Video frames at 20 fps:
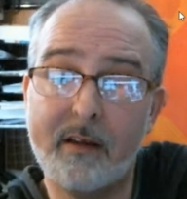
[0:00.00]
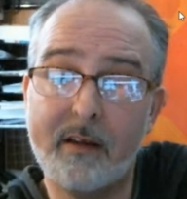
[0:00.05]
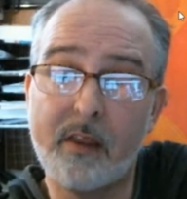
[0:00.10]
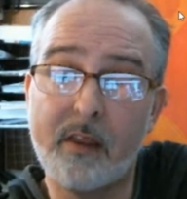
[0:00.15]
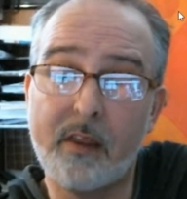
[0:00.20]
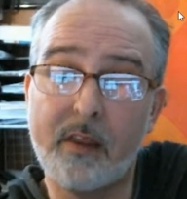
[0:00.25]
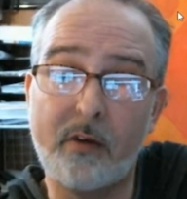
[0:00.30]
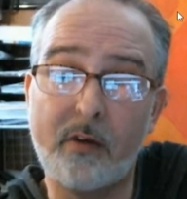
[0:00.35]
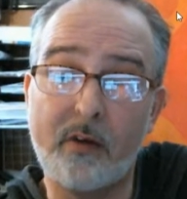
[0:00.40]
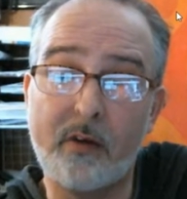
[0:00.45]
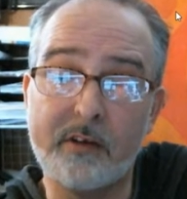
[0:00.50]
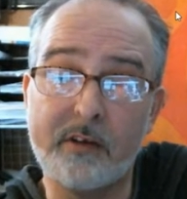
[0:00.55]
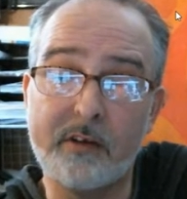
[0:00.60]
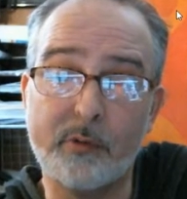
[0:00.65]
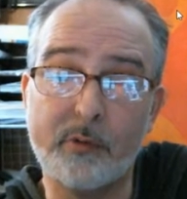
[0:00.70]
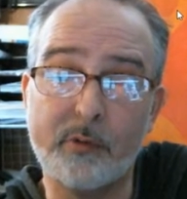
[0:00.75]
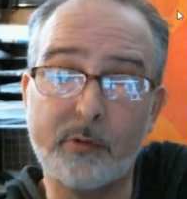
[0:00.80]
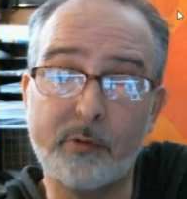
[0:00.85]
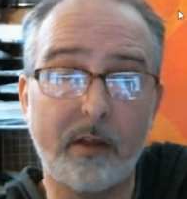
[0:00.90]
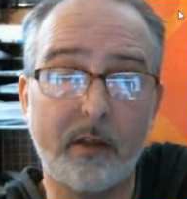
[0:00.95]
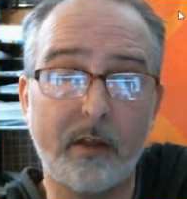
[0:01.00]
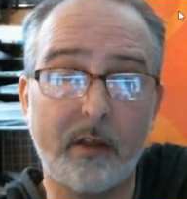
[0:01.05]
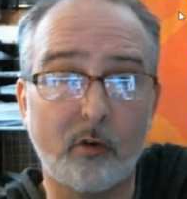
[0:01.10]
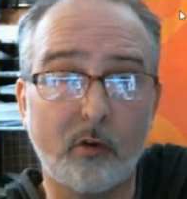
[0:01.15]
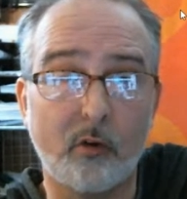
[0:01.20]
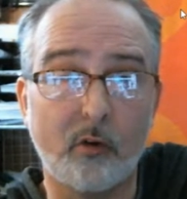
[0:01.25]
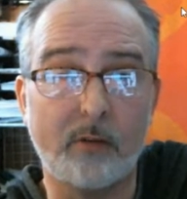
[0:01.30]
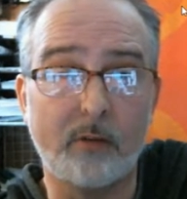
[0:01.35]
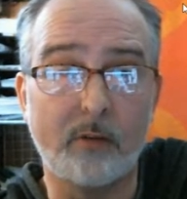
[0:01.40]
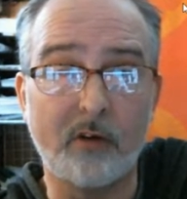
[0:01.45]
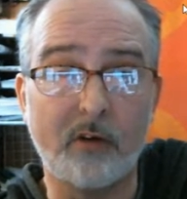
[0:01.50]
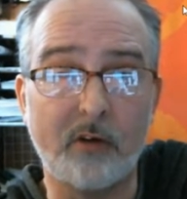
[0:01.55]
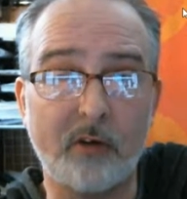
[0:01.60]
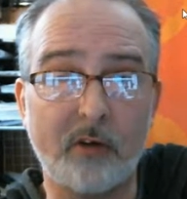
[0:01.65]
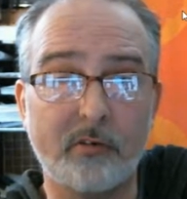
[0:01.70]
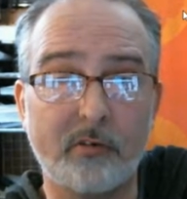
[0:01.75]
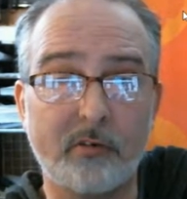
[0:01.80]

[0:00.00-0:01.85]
threatened us with death or court martial